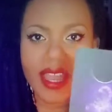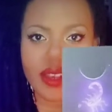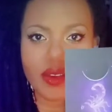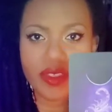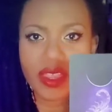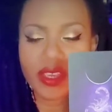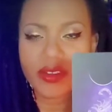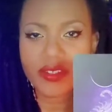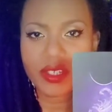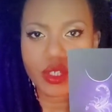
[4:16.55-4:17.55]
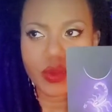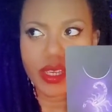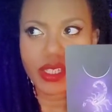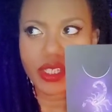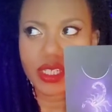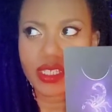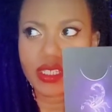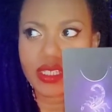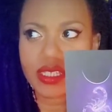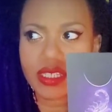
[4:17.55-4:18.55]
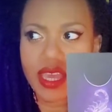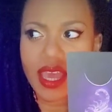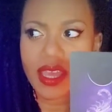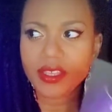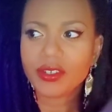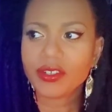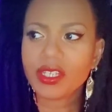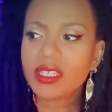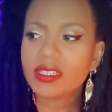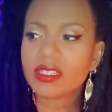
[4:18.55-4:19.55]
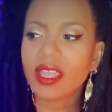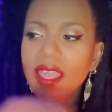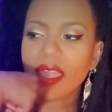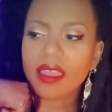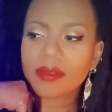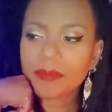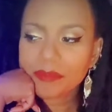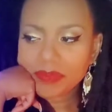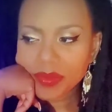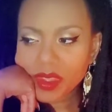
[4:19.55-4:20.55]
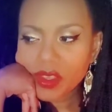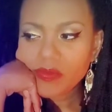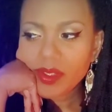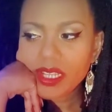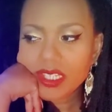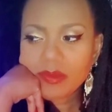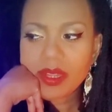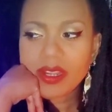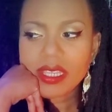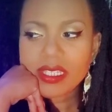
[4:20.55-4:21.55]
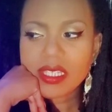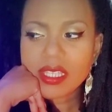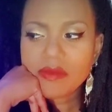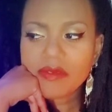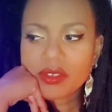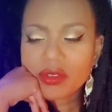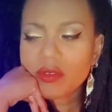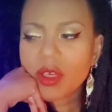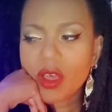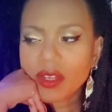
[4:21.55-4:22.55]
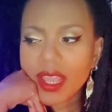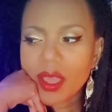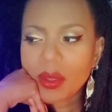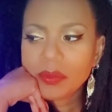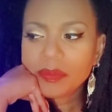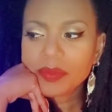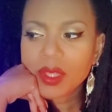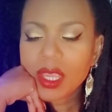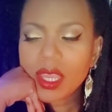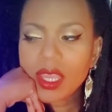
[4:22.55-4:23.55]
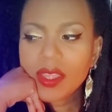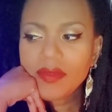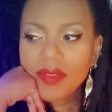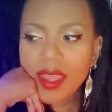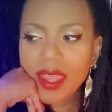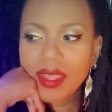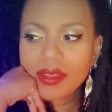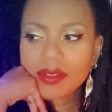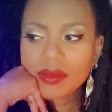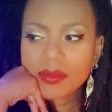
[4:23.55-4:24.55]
I know that there are situations that you're just like, you've been experiencing them for so long now that,